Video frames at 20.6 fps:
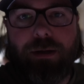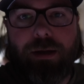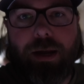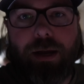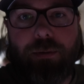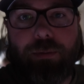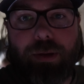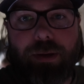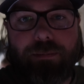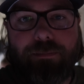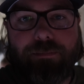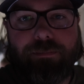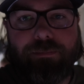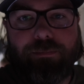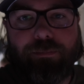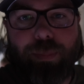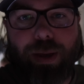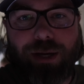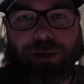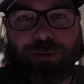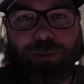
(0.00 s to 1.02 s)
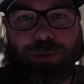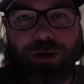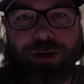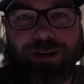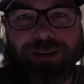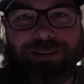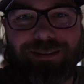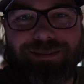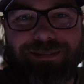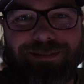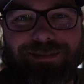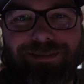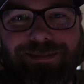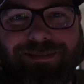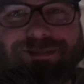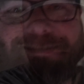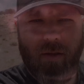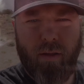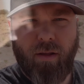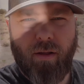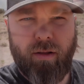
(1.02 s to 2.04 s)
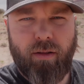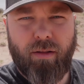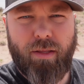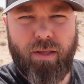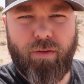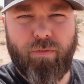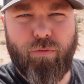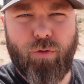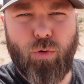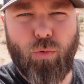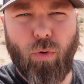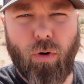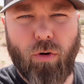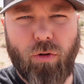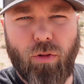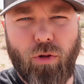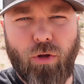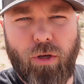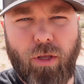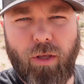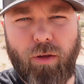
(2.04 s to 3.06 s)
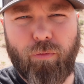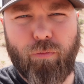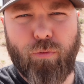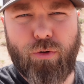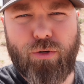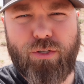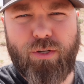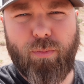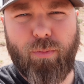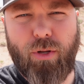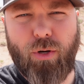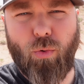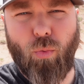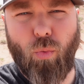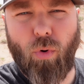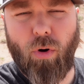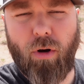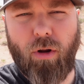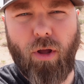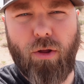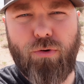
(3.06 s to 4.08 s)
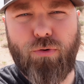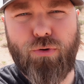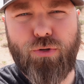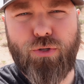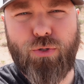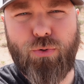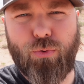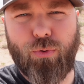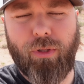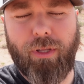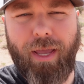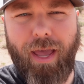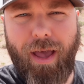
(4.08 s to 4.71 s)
anyway, back to work if you are looking for somebody to work on your skoolie